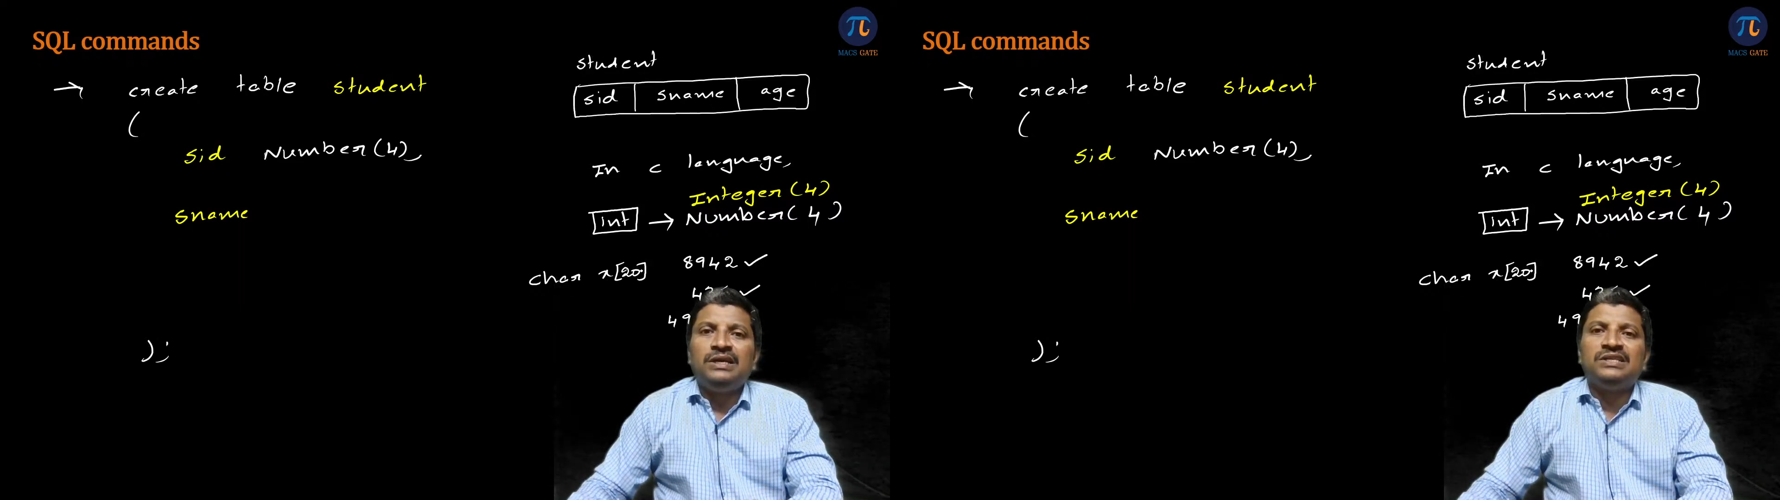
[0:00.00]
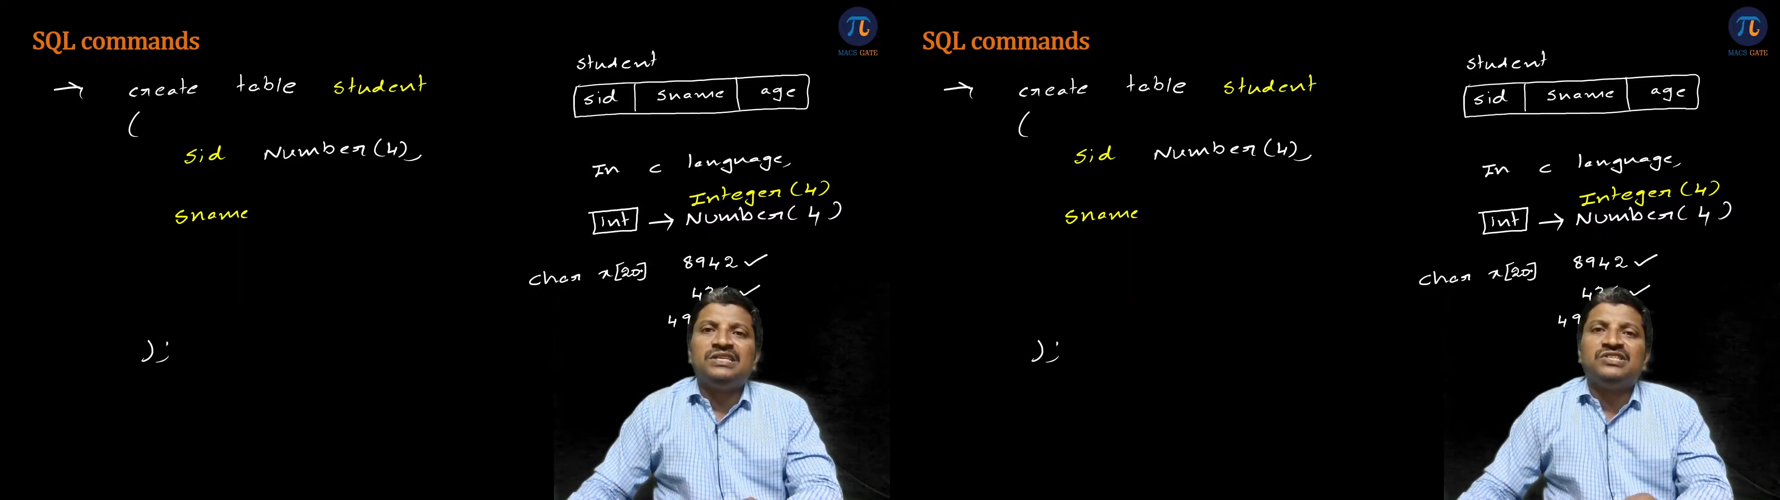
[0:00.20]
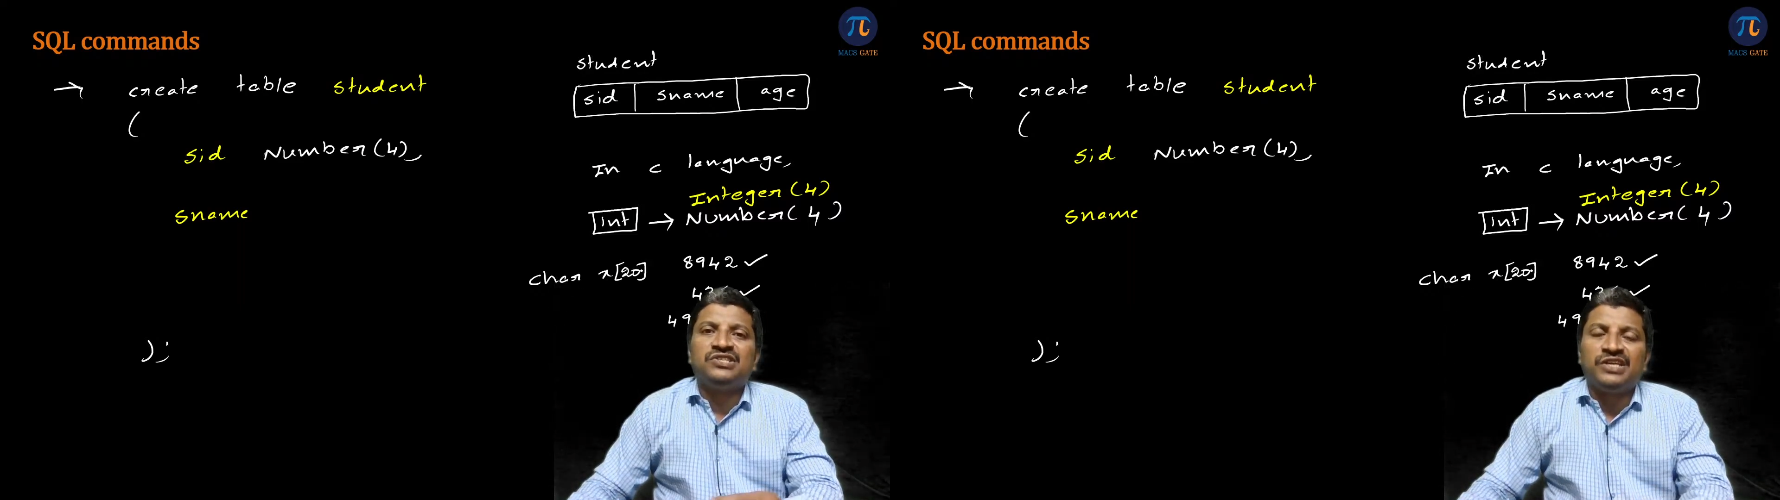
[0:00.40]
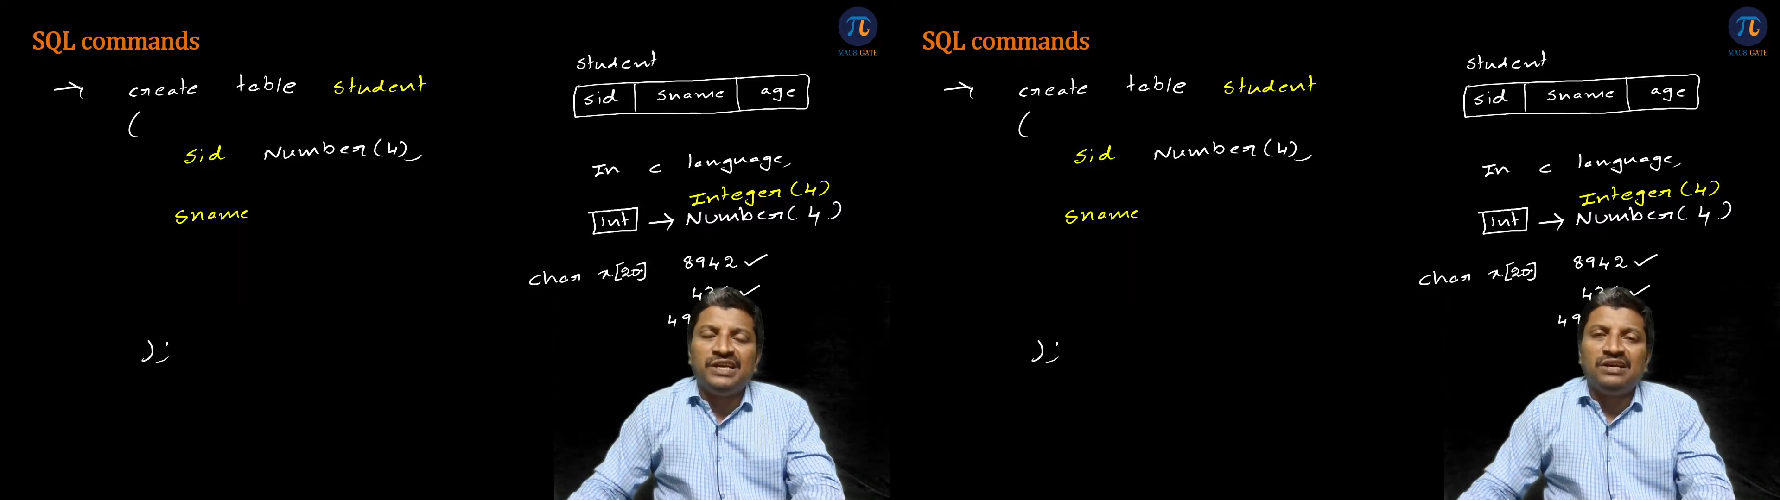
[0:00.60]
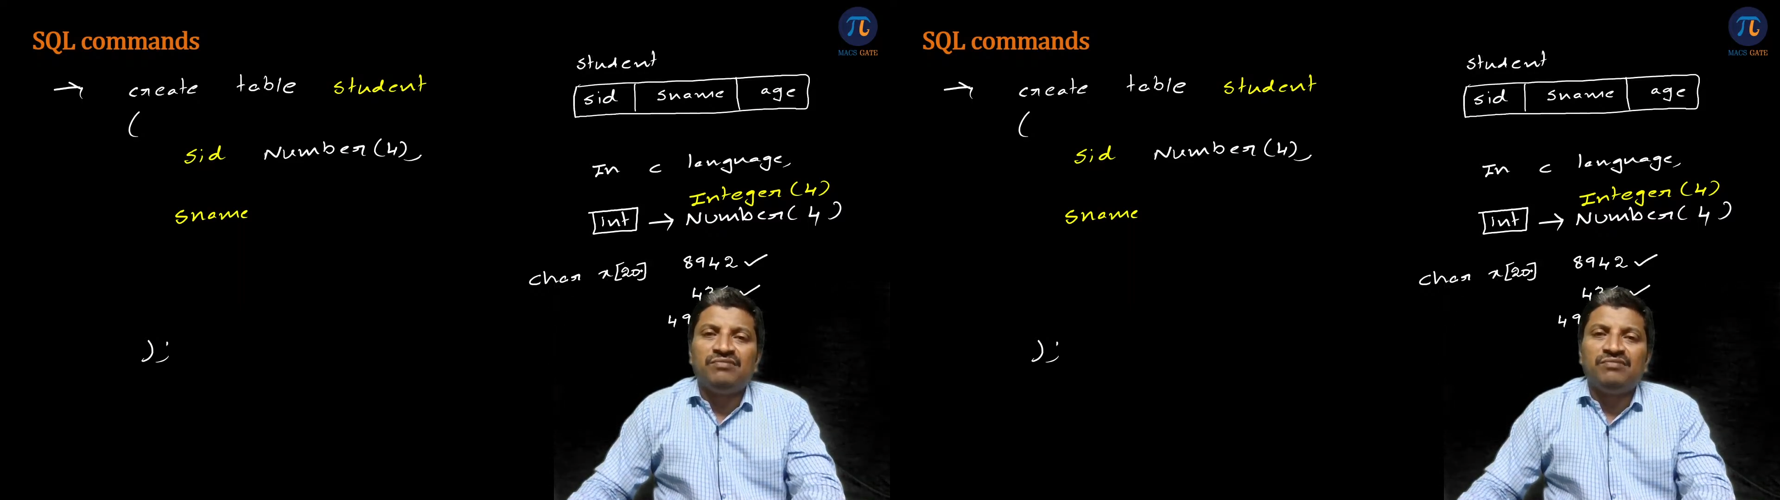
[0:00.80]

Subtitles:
is a string